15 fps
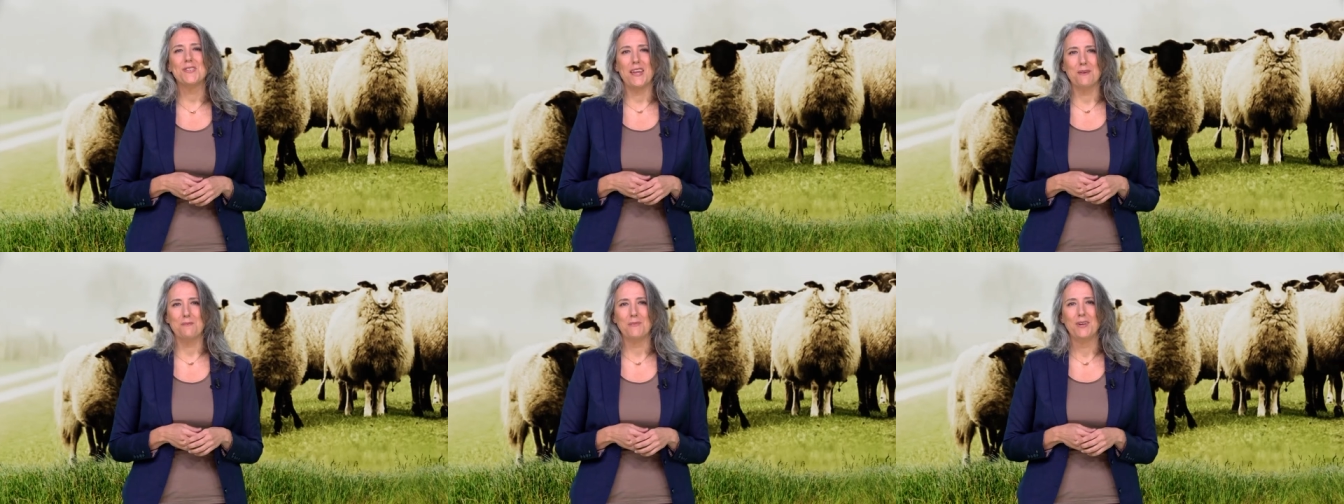
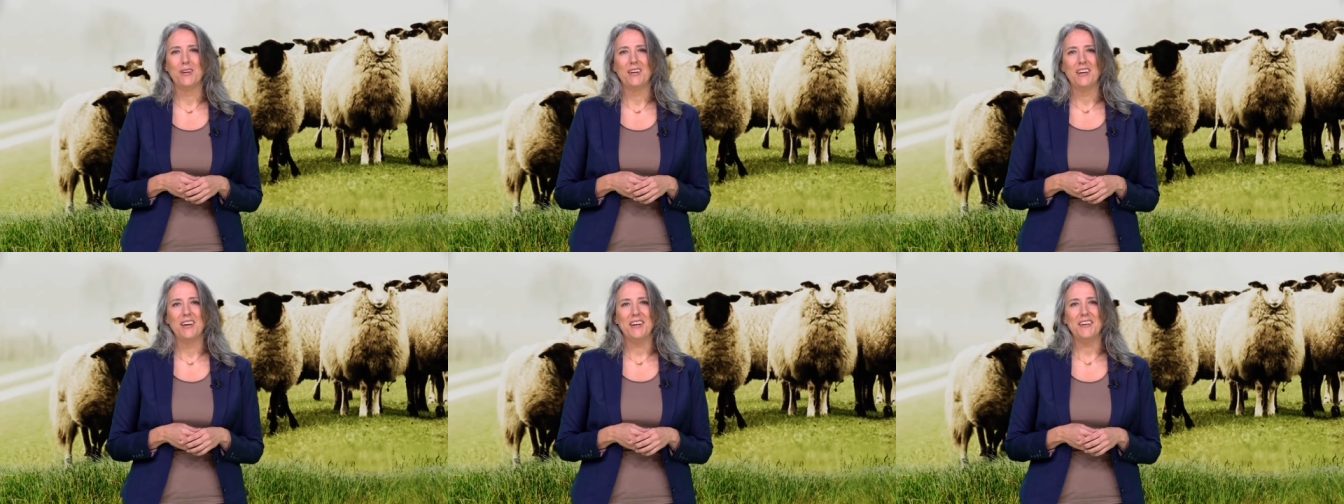them
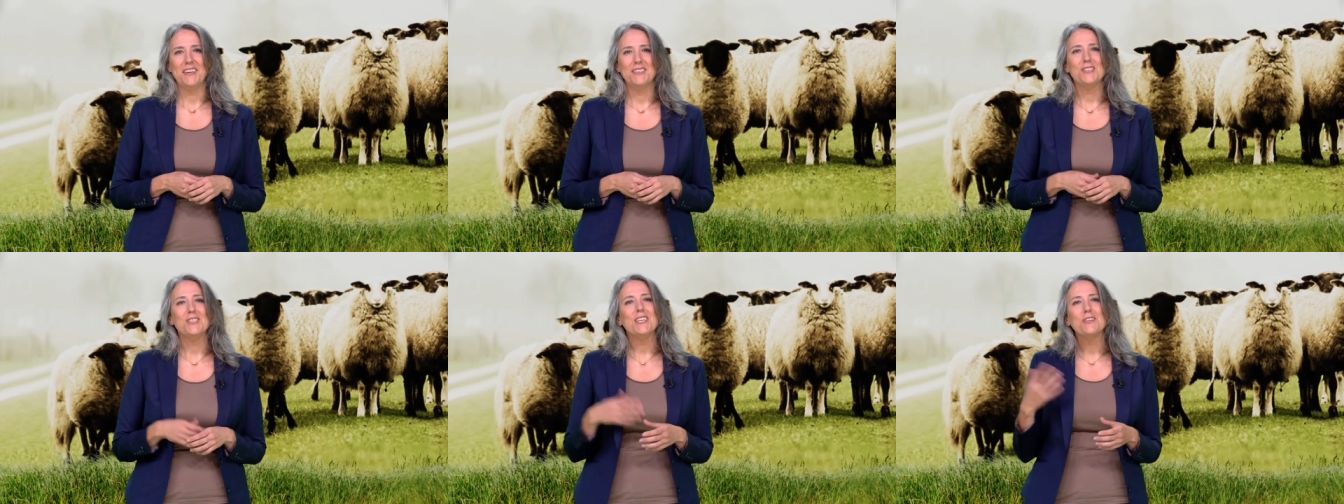uh,
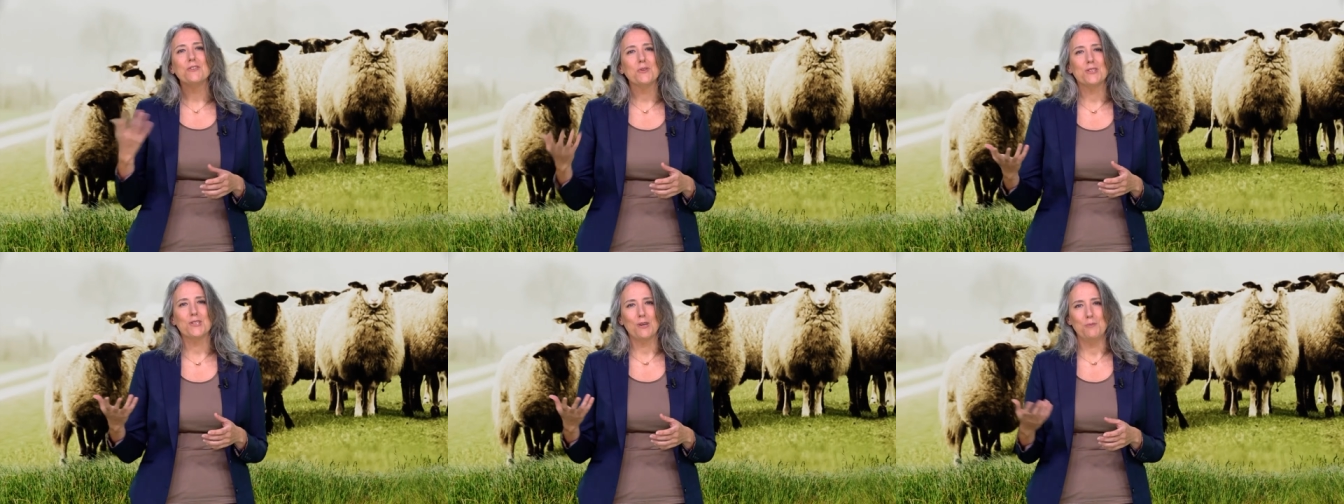to
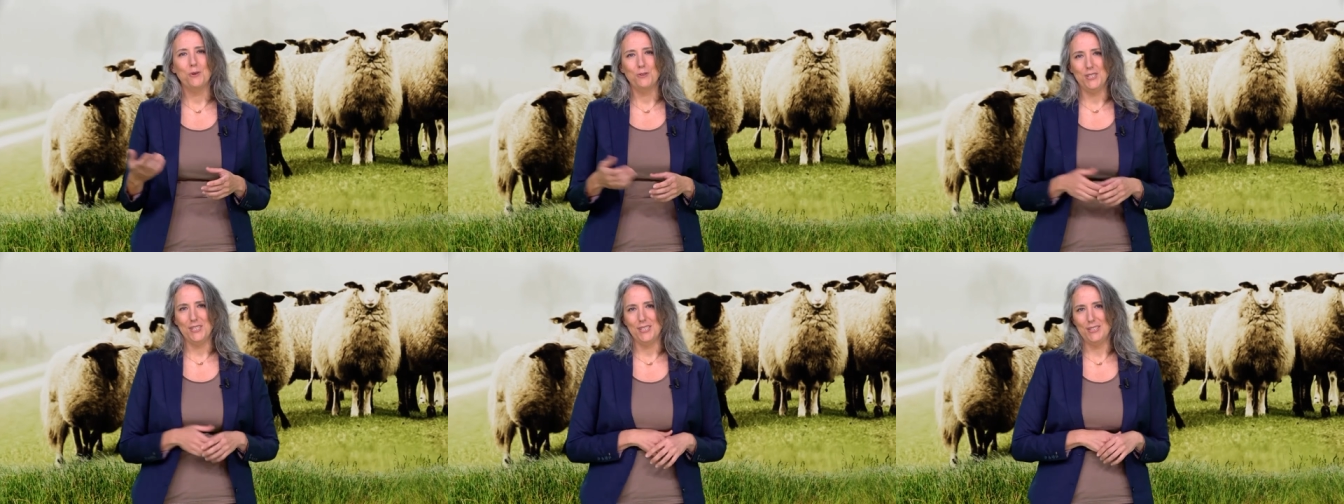increase our
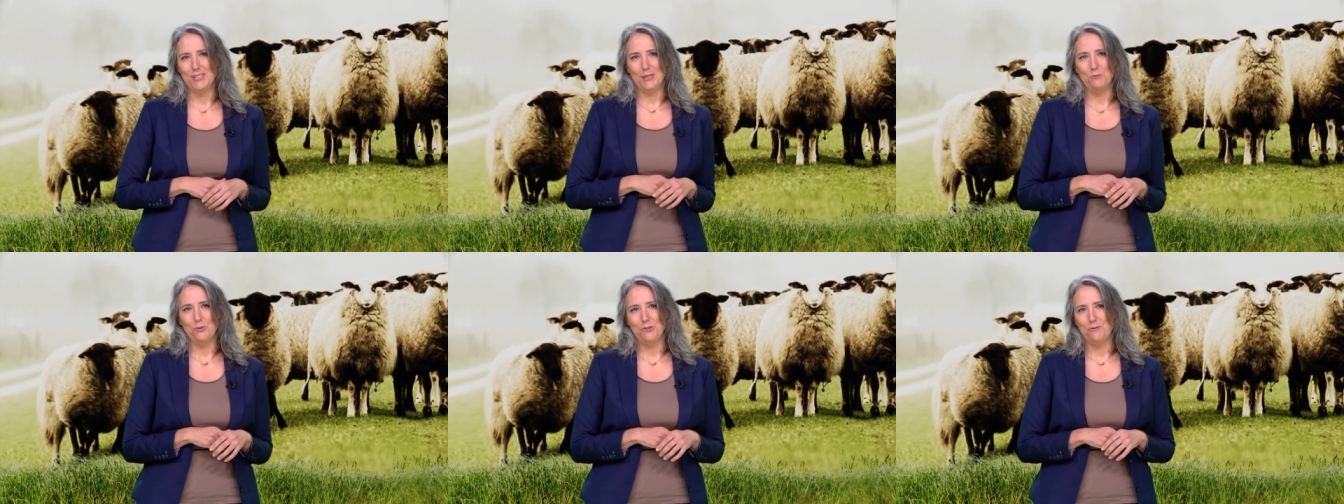protein
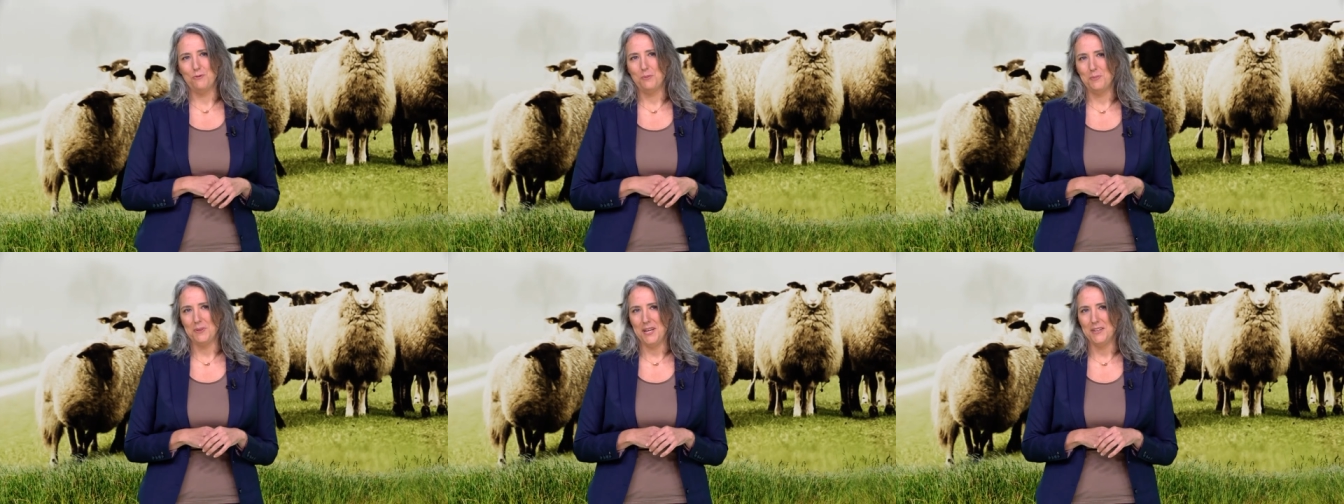consumption
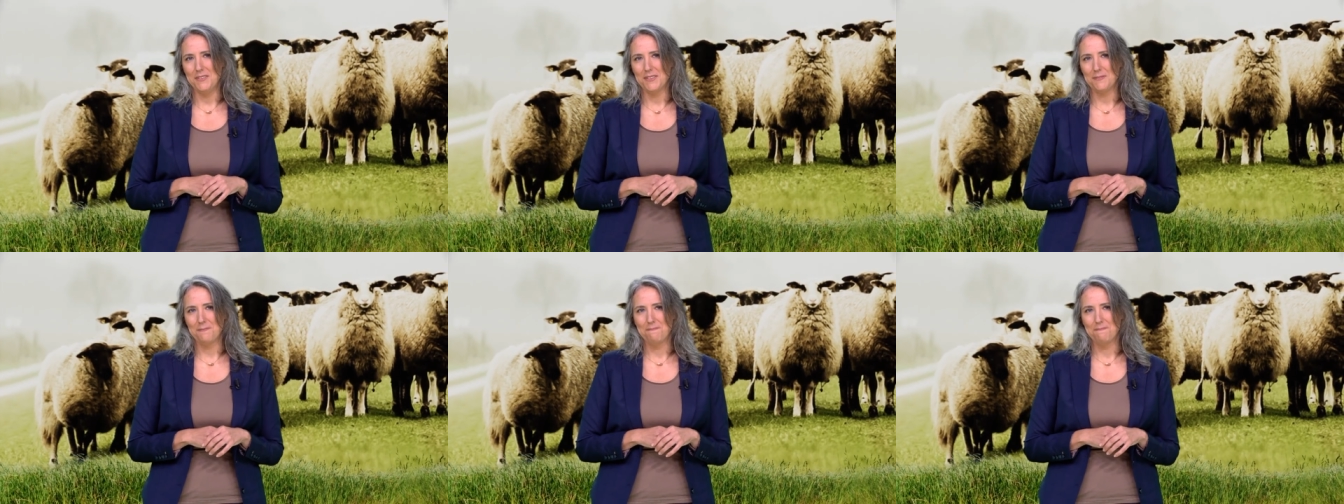from plants.